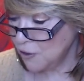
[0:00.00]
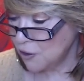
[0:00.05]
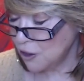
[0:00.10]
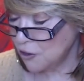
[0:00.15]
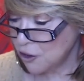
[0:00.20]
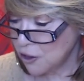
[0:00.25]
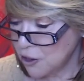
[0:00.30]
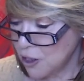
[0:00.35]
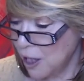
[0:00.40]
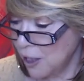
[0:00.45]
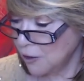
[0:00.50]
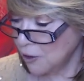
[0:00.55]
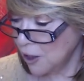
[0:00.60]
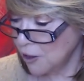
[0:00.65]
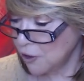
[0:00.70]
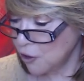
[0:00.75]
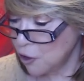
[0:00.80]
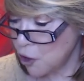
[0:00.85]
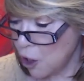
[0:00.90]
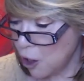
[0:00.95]
It's kind of
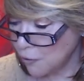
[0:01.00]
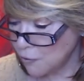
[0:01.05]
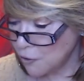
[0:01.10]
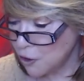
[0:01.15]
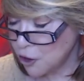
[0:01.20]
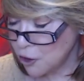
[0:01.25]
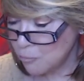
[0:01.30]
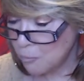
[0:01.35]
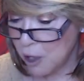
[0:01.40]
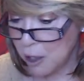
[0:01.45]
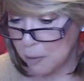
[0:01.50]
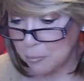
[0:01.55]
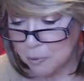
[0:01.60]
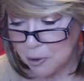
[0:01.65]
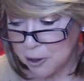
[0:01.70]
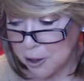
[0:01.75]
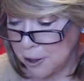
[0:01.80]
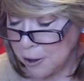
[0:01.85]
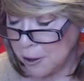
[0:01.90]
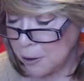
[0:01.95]
like an orange
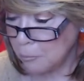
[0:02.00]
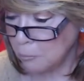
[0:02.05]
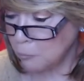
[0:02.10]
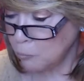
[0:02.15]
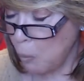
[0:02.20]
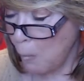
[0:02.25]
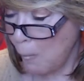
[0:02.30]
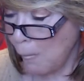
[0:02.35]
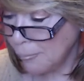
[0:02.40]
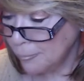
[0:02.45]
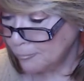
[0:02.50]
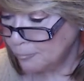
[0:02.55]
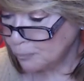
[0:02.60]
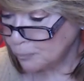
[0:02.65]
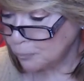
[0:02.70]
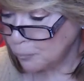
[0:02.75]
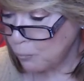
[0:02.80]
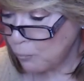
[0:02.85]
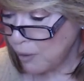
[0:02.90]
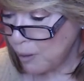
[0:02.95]
marmalade,
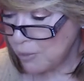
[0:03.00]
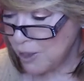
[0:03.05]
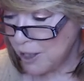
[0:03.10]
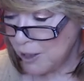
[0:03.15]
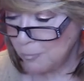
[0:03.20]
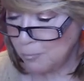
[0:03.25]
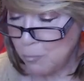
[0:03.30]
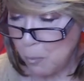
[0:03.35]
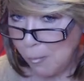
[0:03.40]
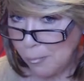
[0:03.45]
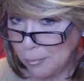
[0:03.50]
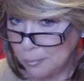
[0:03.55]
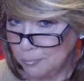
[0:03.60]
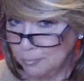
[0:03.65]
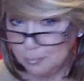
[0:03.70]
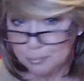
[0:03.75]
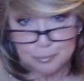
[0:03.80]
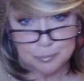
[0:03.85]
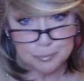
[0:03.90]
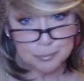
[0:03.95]
but
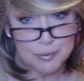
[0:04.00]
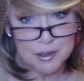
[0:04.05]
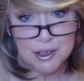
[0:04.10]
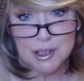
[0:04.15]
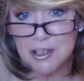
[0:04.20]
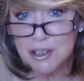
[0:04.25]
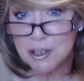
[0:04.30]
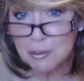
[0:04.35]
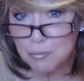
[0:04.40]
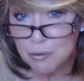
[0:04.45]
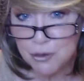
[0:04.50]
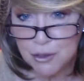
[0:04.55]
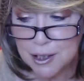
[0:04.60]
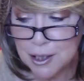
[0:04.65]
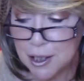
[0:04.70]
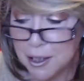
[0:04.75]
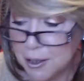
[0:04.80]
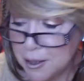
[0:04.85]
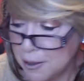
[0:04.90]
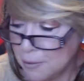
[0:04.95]
it's got some zing
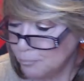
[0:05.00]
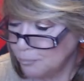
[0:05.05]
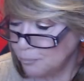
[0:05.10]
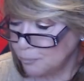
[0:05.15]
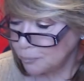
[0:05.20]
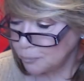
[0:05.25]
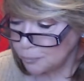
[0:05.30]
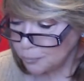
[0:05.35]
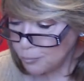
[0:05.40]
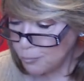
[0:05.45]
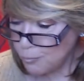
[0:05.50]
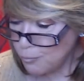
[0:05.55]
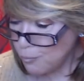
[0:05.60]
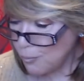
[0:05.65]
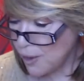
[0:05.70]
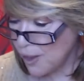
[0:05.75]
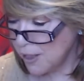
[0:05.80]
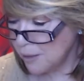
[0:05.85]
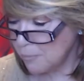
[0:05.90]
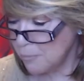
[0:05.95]
in it.
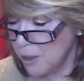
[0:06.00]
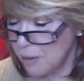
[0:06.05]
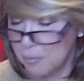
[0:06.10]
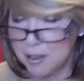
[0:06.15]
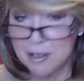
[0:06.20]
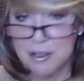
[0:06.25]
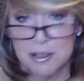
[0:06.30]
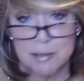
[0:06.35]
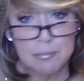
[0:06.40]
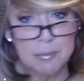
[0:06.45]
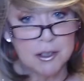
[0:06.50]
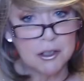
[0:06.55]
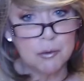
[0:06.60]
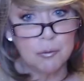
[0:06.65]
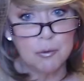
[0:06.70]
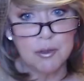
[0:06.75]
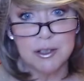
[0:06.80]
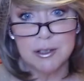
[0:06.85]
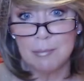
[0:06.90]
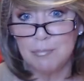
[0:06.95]
Like maybe it's mixed
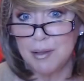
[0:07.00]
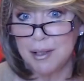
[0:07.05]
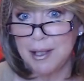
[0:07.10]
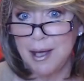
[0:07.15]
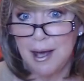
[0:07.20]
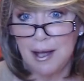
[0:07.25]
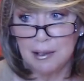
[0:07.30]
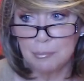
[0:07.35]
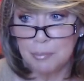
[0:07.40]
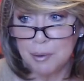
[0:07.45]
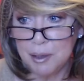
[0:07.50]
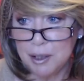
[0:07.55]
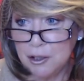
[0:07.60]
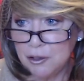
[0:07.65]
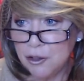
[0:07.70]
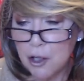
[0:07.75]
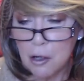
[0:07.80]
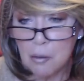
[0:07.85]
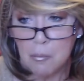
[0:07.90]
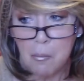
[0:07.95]
with something
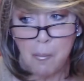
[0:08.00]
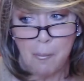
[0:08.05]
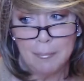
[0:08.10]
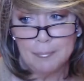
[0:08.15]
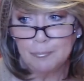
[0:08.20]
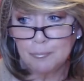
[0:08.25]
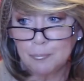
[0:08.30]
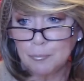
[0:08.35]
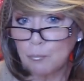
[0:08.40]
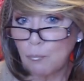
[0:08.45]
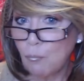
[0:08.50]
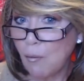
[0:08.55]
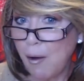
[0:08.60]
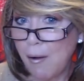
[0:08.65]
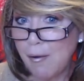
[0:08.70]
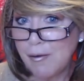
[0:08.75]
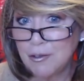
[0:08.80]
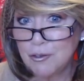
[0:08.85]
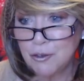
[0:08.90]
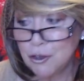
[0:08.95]
jalapeno.
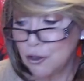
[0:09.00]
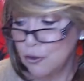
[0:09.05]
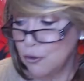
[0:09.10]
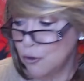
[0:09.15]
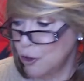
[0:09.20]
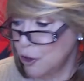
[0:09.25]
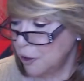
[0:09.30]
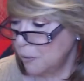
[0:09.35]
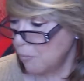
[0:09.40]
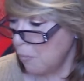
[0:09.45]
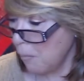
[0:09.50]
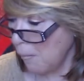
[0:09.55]
So good.